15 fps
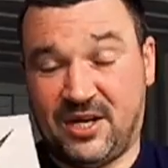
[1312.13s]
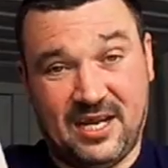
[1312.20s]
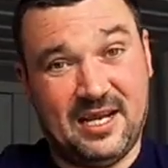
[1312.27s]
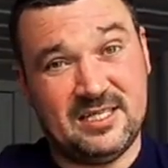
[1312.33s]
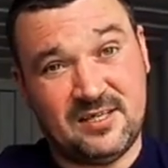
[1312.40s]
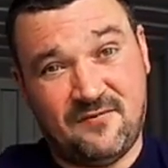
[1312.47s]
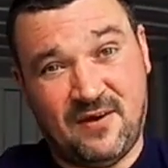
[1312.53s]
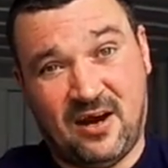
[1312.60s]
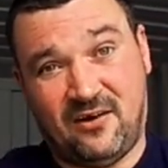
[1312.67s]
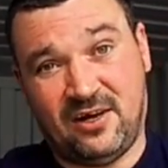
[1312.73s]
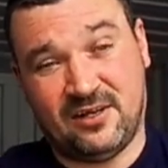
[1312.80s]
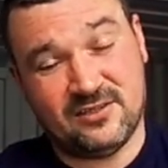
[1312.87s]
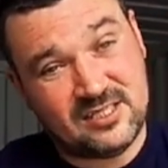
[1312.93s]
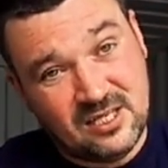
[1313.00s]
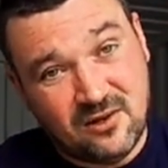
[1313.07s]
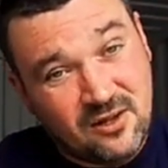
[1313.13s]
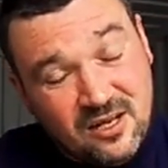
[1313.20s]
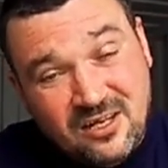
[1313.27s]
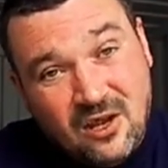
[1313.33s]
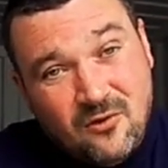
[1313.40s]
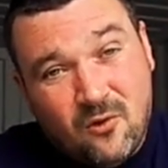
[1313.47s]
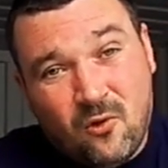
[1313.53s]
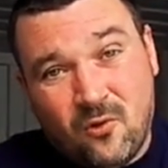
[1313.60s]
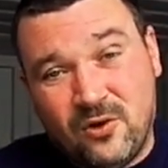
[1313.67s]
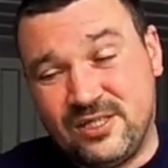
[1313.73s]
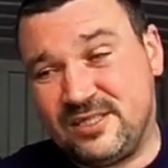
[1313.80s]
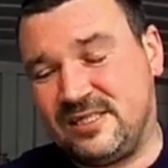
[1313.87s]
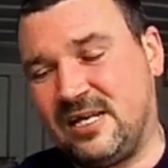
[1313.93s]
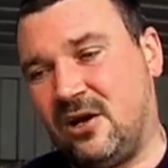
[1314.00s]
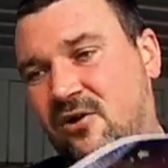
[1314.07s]
But it is a variant. See, they don't
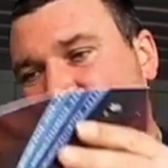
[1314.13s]
always